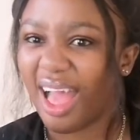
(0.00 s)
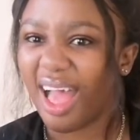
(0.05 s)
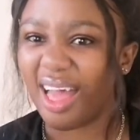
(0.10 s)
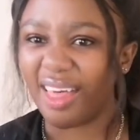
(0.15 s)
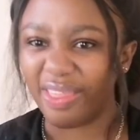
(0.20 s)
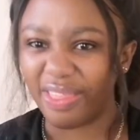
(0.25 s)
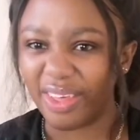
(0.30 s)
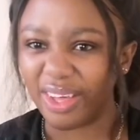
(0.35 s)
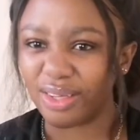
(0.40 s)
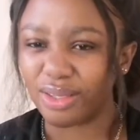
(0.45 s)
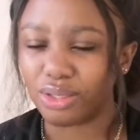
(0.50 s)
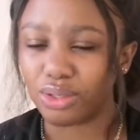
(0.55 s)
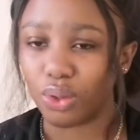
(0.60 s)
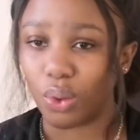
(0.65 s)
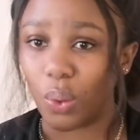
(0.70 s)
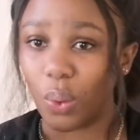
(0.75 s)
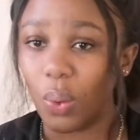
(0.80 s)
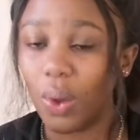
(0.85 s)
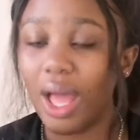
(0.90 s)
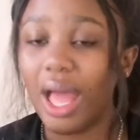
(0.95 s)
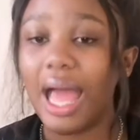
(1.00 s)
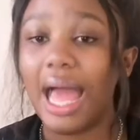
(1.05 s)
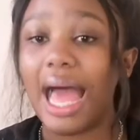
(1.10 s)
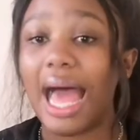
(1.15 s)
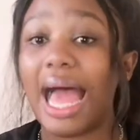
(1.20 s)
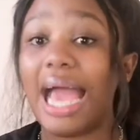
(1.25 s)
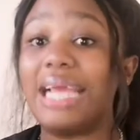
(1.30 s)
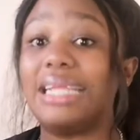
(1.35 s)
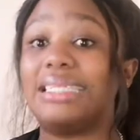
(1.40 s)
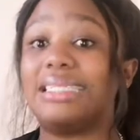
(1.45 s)
I think so.
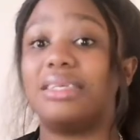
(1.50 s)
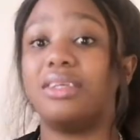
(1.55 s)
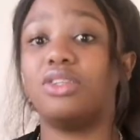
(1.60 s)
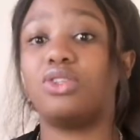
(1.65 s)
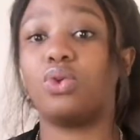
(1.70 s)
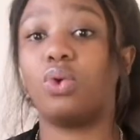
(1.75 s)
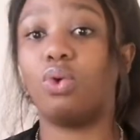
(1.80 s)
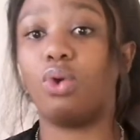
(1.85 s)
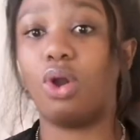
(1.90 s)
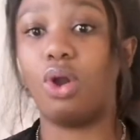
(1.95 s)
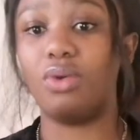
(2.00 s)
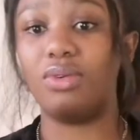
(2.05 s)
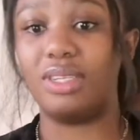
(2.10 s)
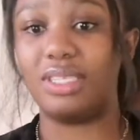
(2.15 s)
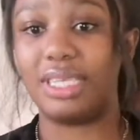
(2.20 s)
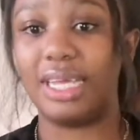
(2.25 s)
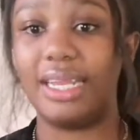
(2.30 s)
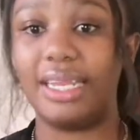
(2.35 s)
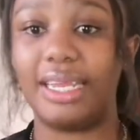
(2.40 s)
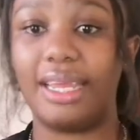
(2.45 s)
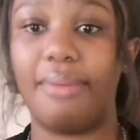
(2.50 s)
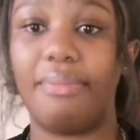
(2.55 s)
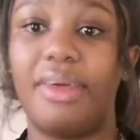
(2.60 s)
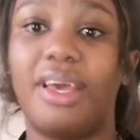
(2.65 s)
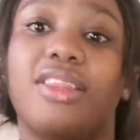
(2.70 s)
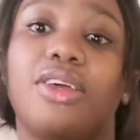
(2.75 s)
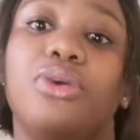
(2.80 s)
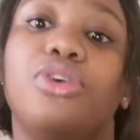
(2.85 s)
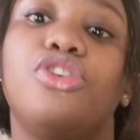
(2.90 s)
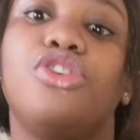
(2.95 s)
I did code 10.
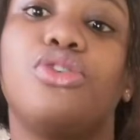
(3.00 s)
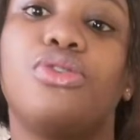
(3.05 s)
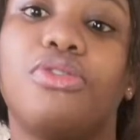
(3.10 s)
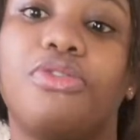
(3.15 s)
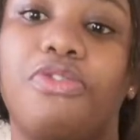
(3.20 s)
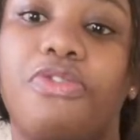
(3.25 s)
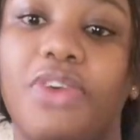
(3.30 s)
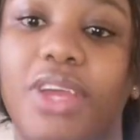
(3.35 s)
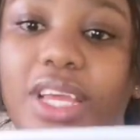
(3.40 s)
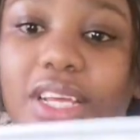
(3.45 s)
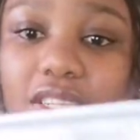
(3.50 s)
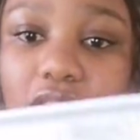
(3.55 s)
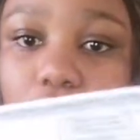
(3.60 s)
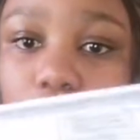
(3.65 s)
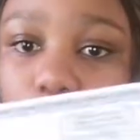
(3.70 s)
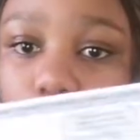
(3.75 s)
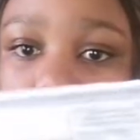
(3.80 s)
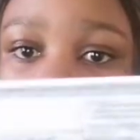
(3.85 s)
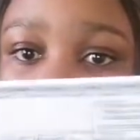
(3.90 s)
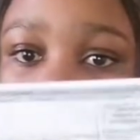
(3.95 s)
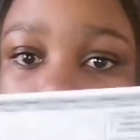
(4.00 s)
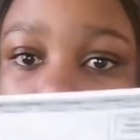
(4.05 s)
Like the issuing fee is to